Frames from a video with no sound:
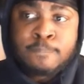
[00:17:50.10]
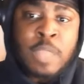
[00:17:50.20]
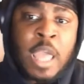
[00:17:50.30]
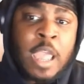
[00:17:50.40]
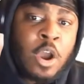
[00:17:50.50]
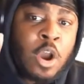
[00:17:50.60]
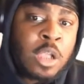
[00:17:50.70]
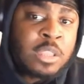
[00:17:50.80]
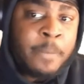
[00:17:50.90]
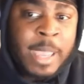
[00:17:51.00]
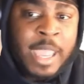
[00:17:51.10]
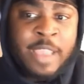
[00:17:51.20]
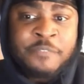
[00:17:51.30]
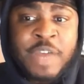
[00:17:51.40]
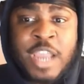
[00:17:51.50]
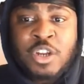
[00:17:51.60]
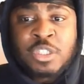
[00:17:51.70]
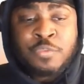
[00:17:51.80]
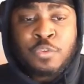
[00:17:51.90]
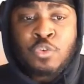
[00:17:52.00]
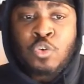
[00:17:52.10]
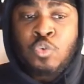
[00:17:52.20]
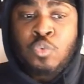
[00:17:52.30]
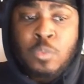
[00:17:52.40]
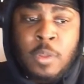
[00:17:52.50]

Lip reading: They are the main fighters of the crew.